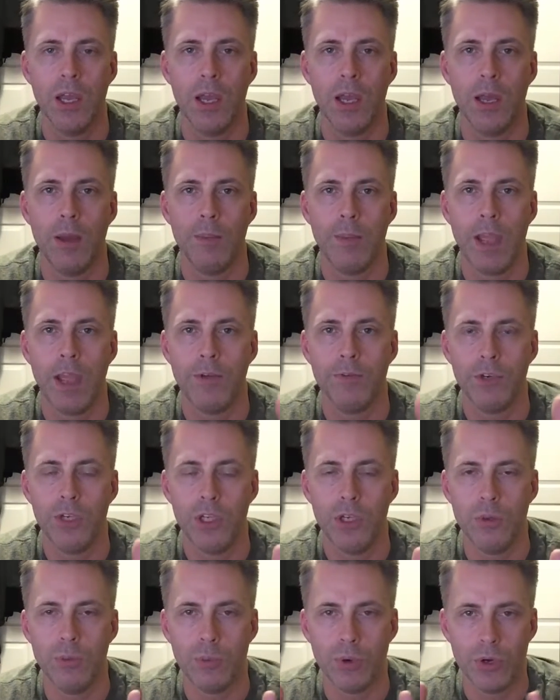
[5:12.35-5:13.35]

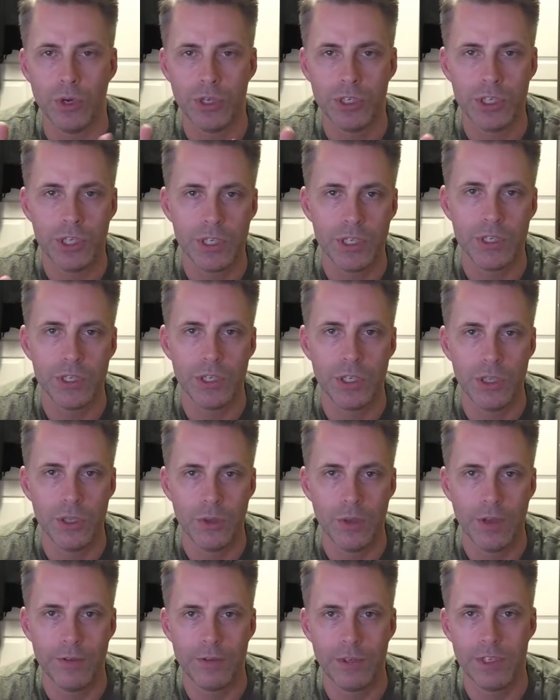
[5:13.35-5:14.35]
after you purchase,
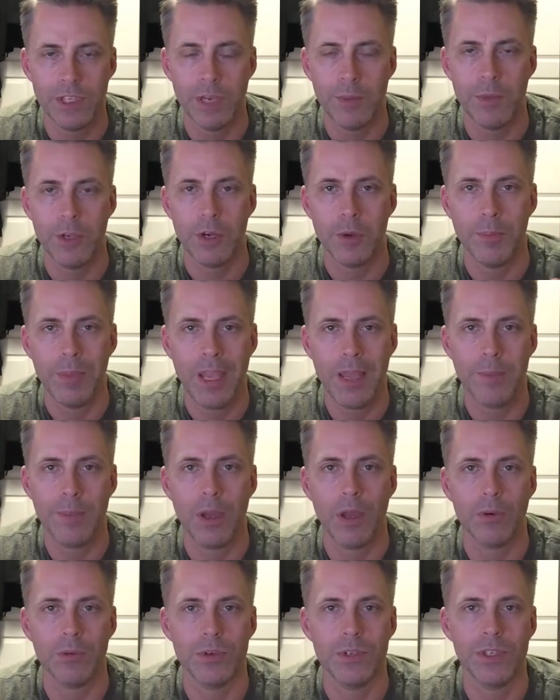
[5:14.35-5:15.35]
you have to send me your
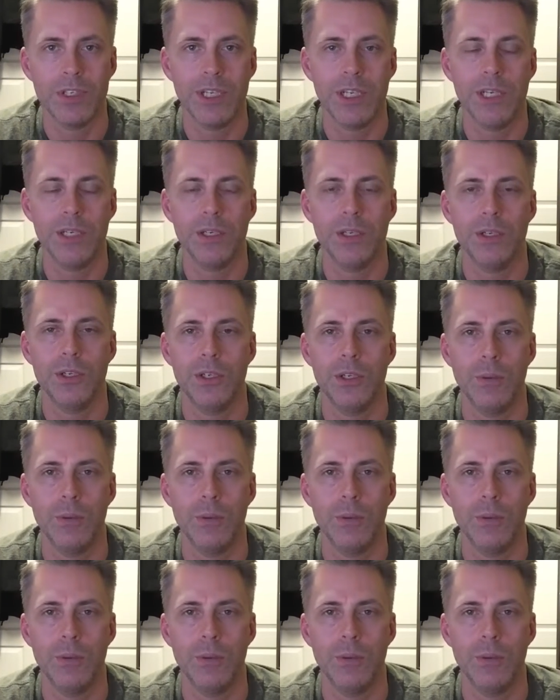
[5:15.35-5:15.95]
PayPal receipt